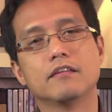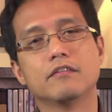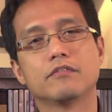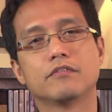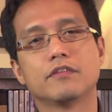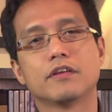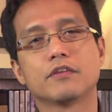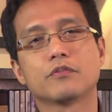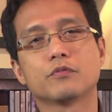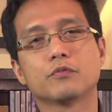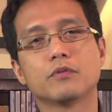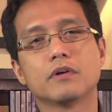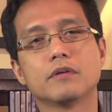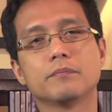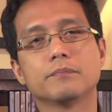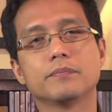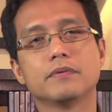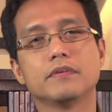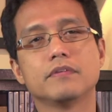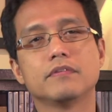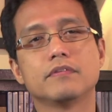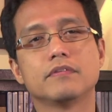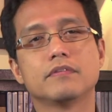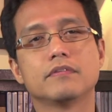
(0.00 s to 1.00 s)
If that's one
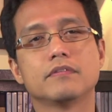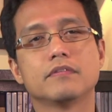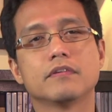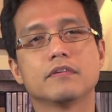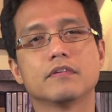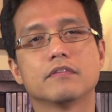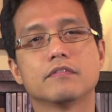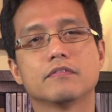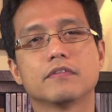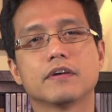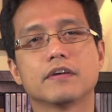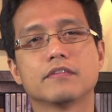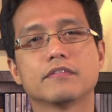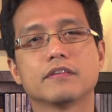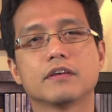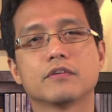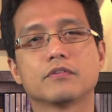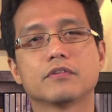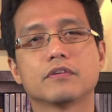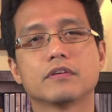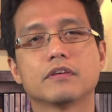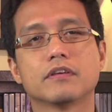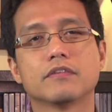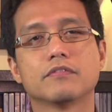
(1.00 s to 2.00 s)
piece of advice that I
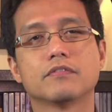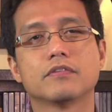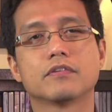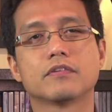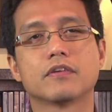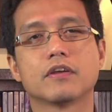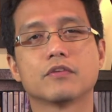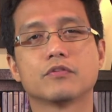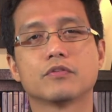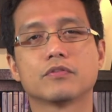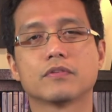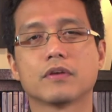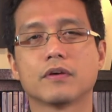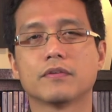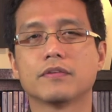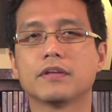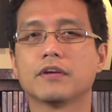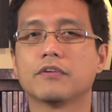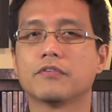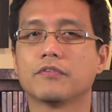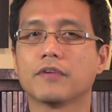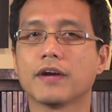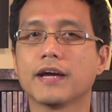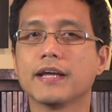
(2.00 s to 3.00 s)
could give to graduates out
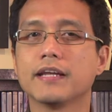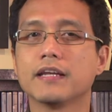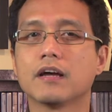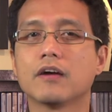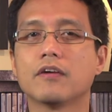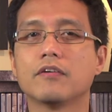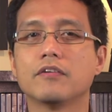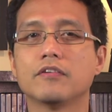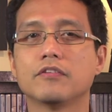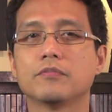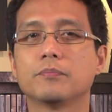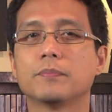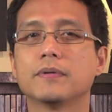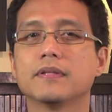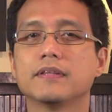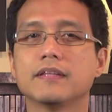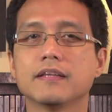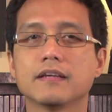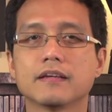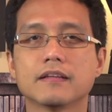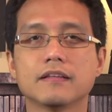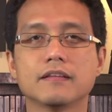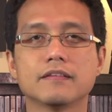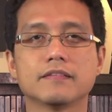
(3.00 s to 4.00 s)
there right now in this
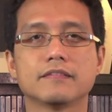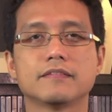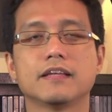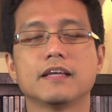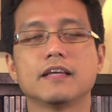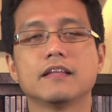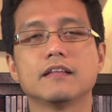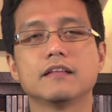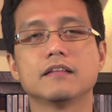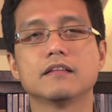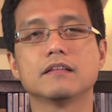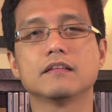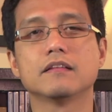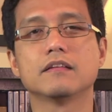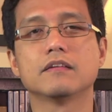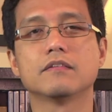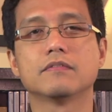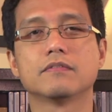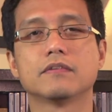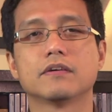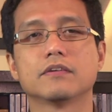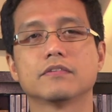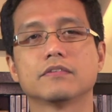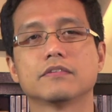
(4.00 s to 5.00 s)
particular state
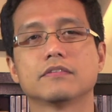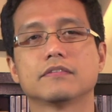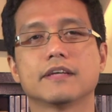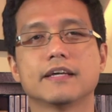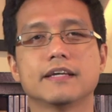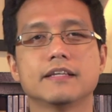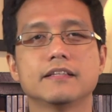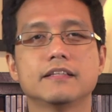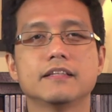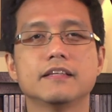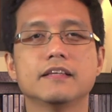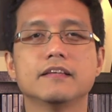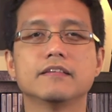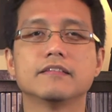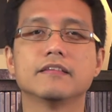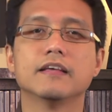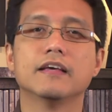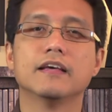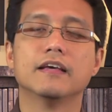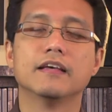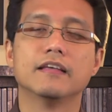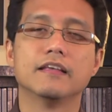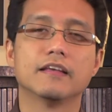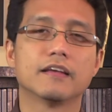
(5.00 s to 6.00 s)
of our society is
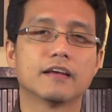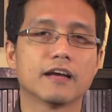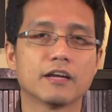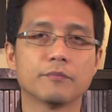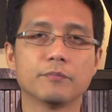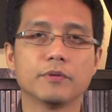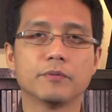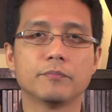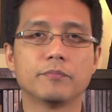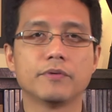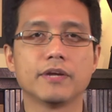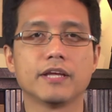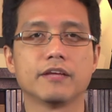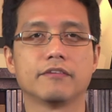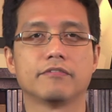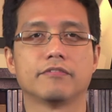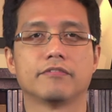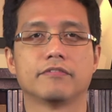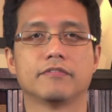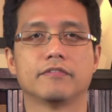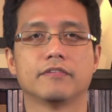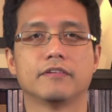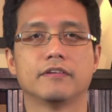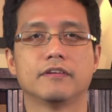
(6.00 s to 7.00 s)
you gotta be brave.
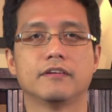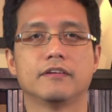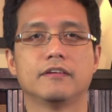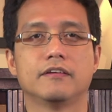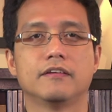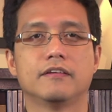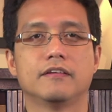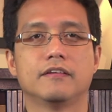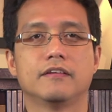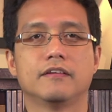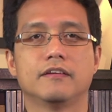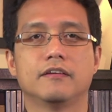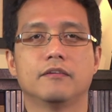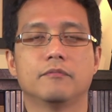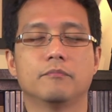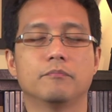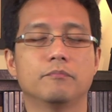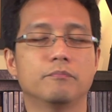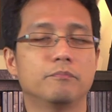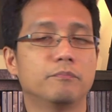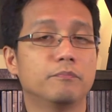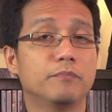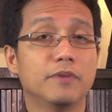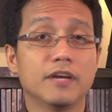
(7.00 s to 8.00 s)

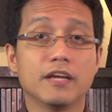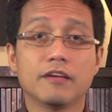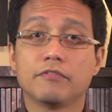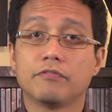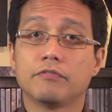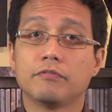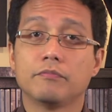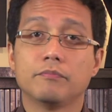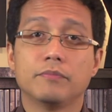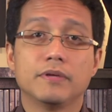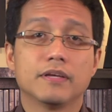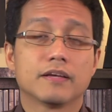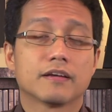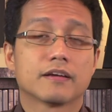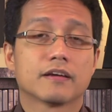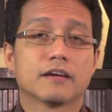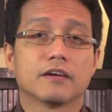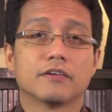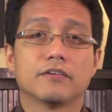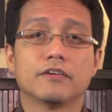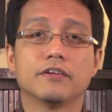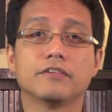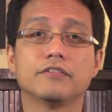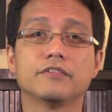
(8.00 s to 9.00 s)
Brave, be
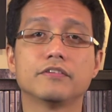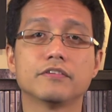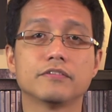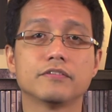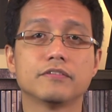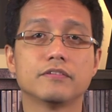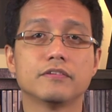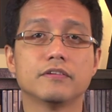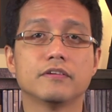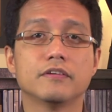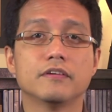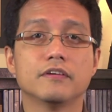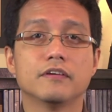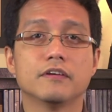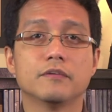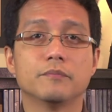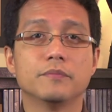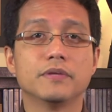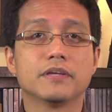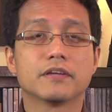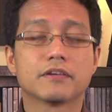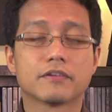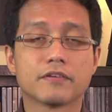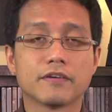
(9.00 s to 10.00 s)
courageous,
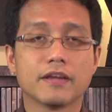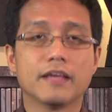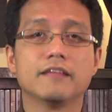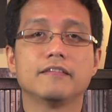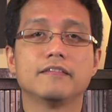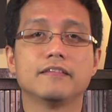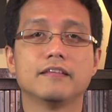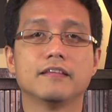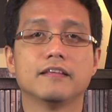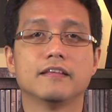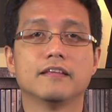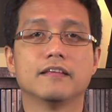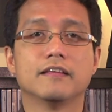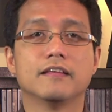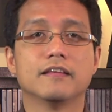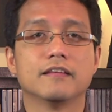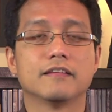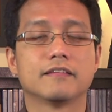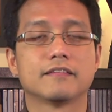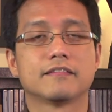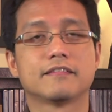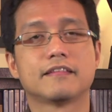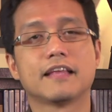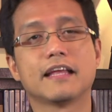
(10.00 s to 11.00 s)
be crazy.
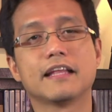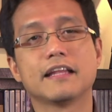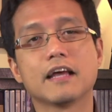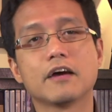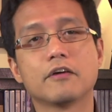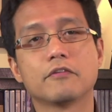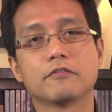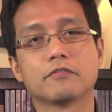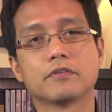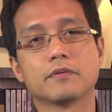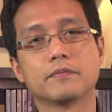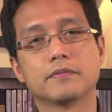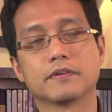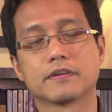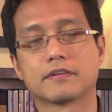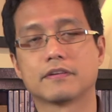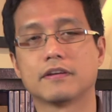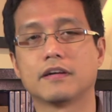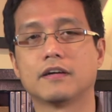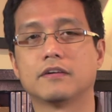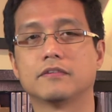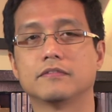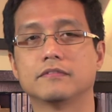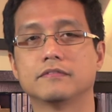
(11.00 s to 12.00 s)
Stand out from the
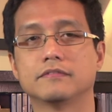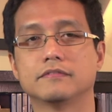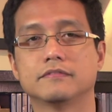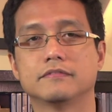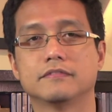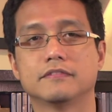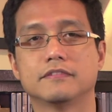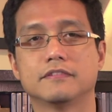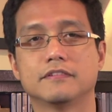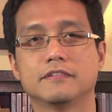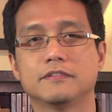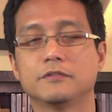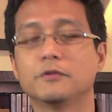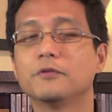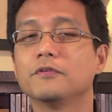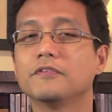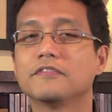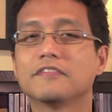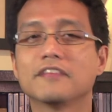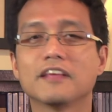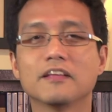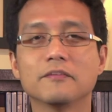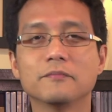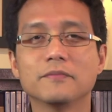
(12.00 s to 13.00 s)
crowd. Don't
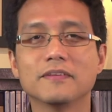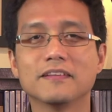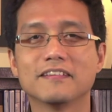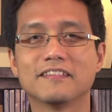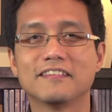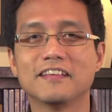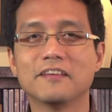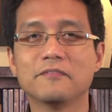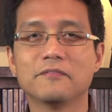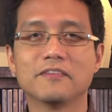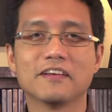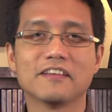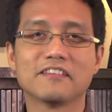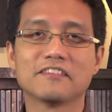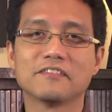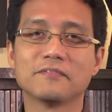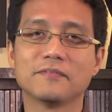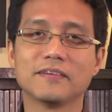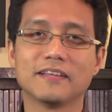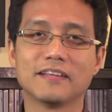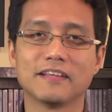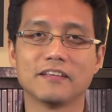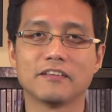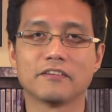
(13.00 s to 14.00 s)
send me the same
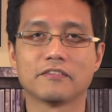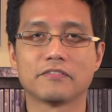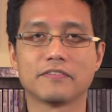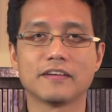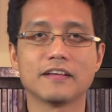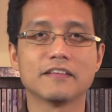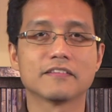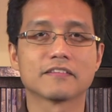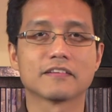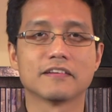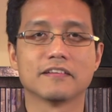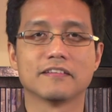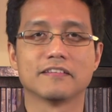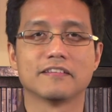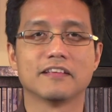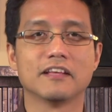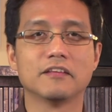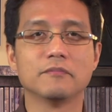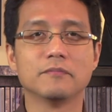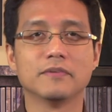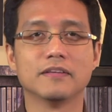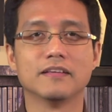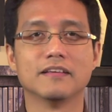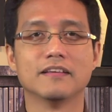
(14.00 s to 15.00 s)
resume that your friend's gonna
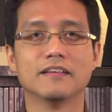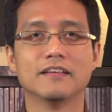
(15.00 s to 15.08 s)
send me.